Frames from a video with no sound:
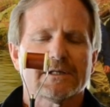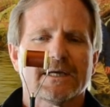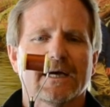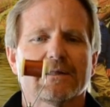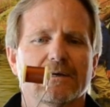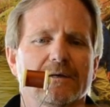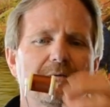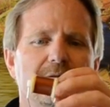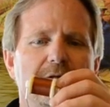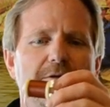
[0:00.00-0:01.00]
It's got the
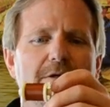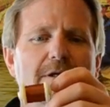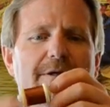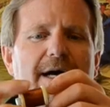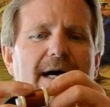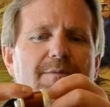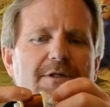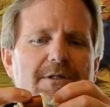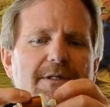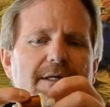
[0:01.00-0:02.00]
two little knobs
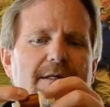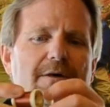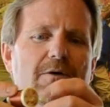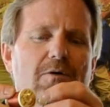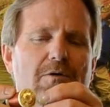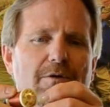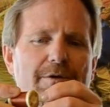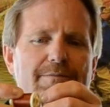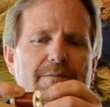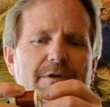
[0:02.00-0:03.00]
that stick in the hole,
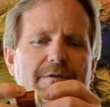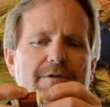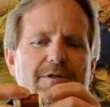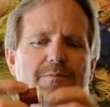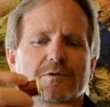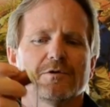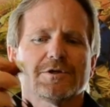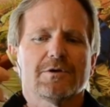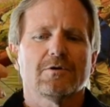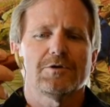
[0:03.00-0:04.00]
the, the, the spool,
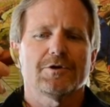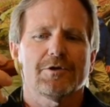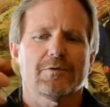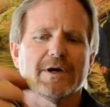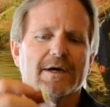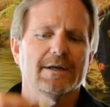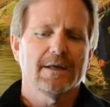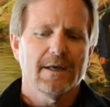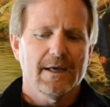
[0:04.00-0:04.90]
so hold your thread.